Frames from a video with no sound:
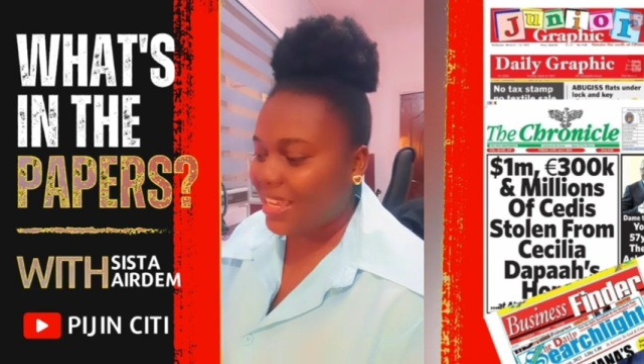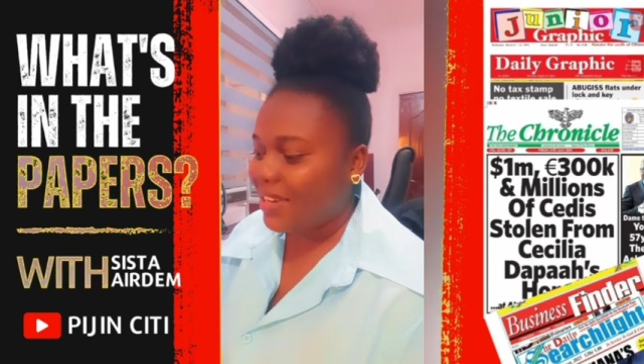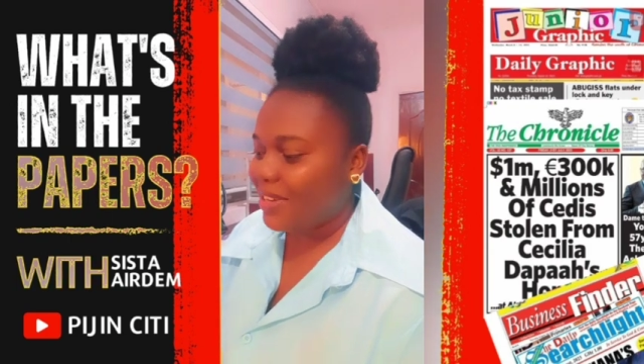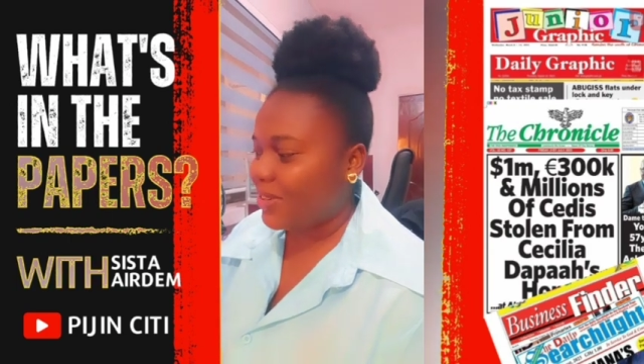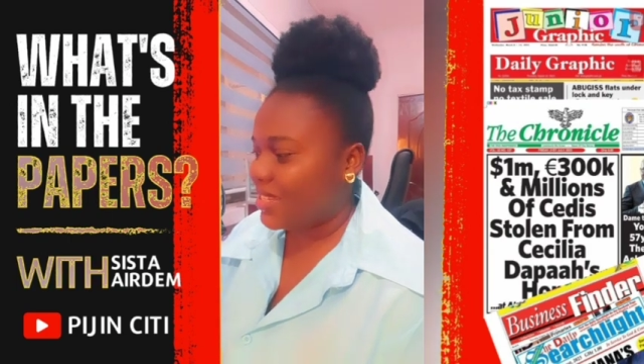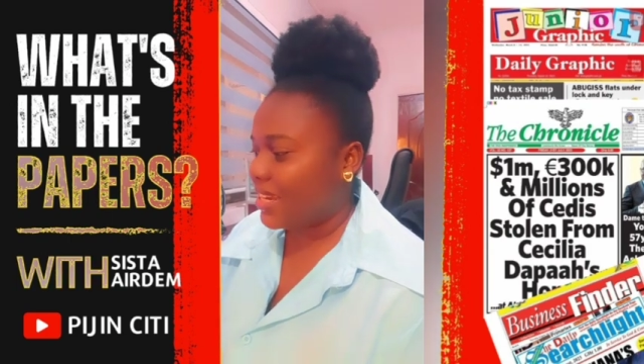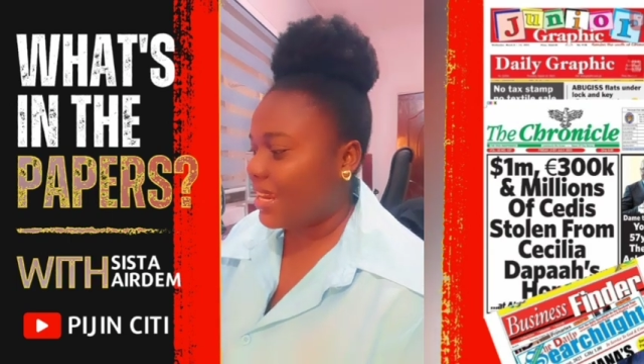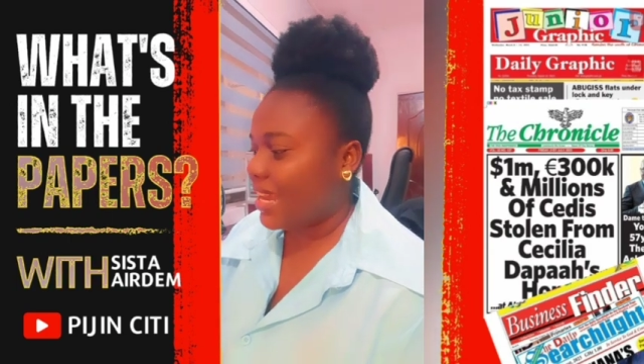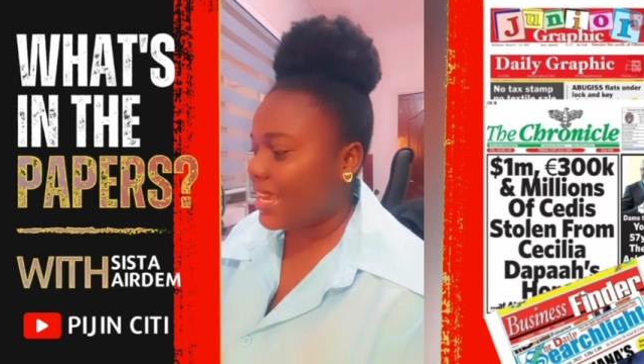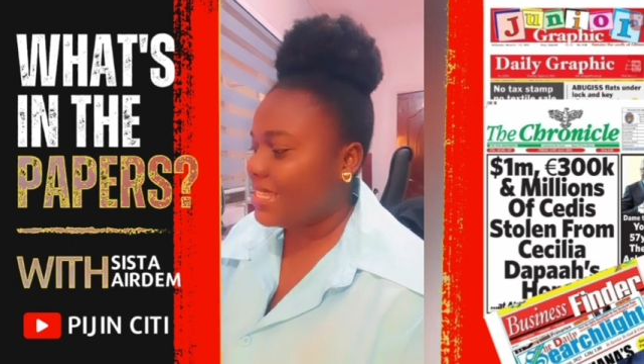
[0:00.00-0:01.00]
Dr.
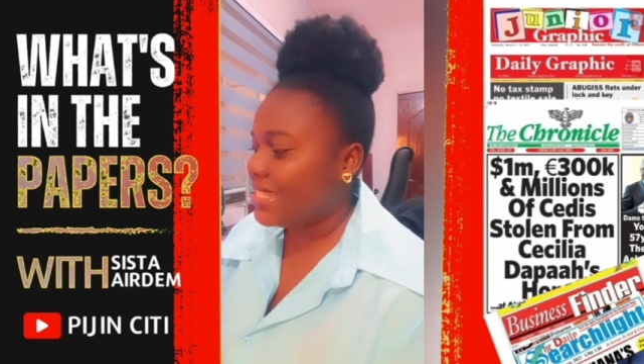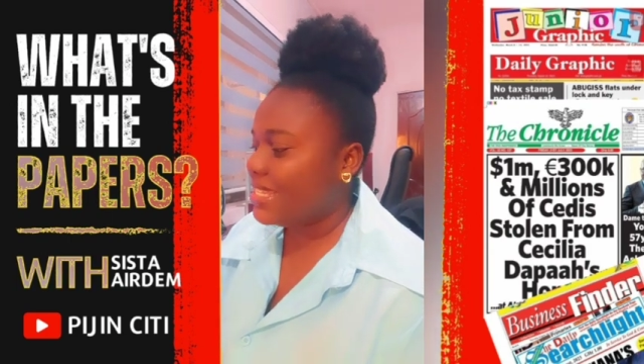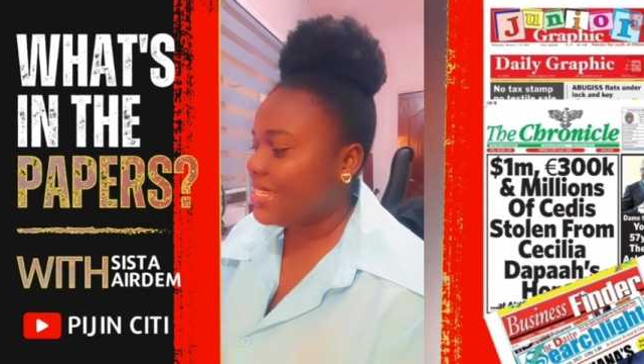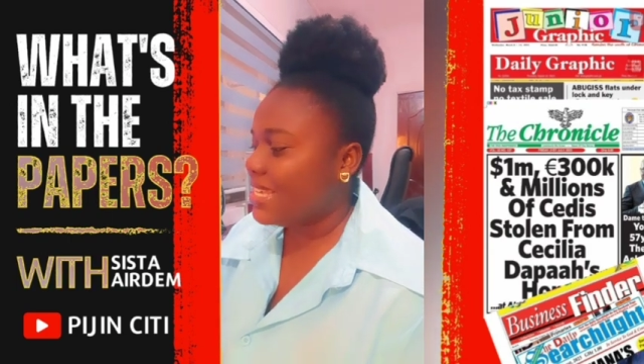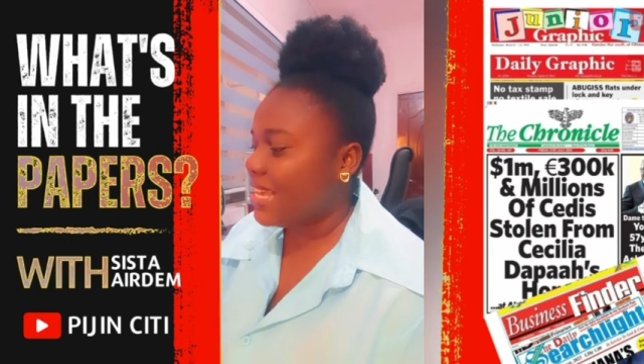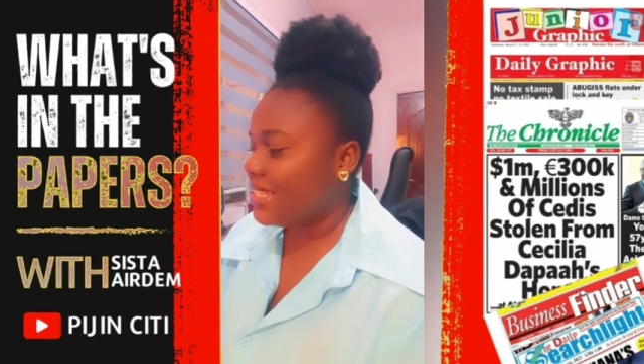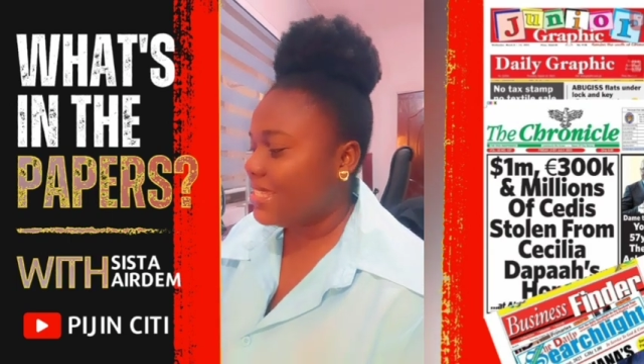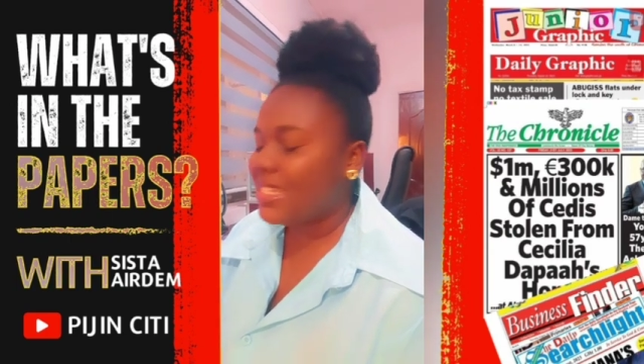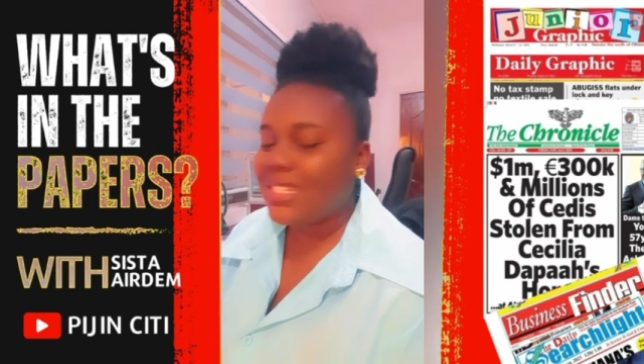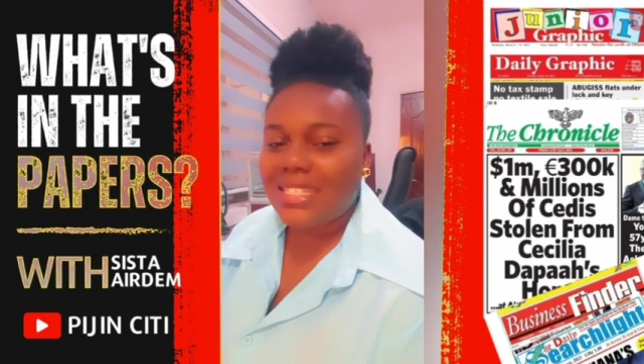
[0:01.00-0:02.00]
Nana
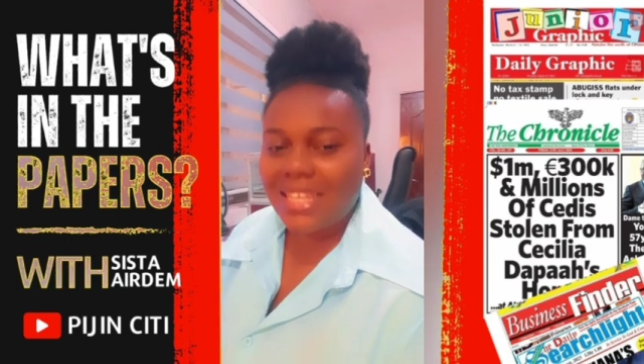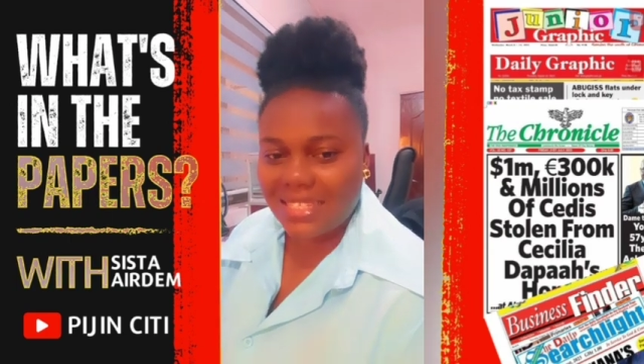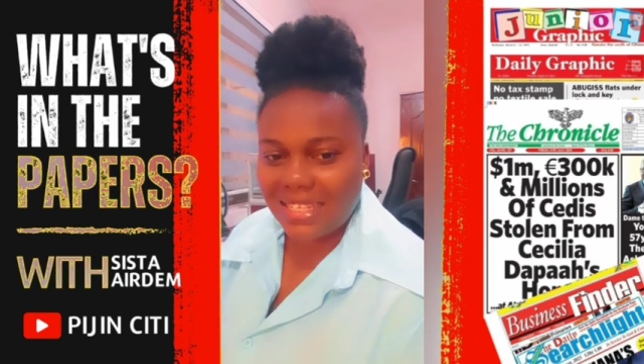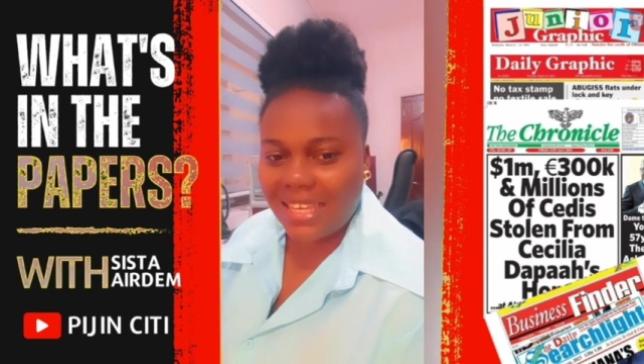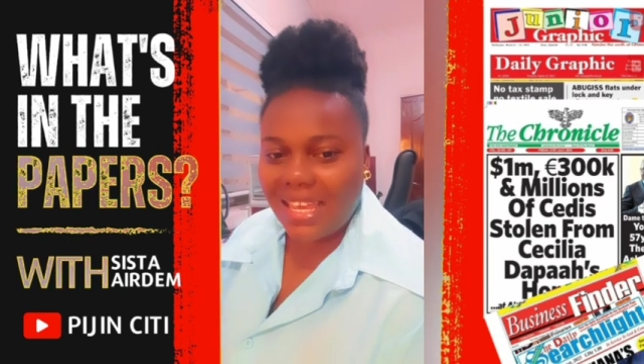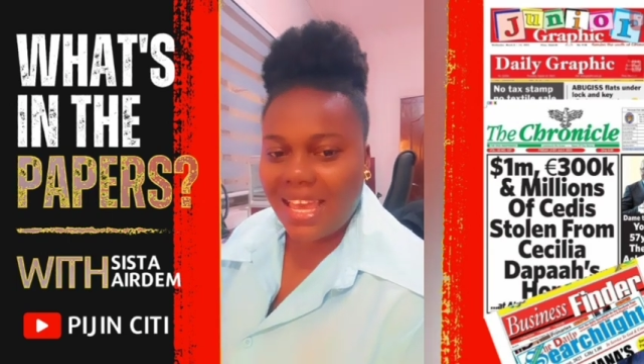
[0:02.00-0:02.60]
Esi Tete.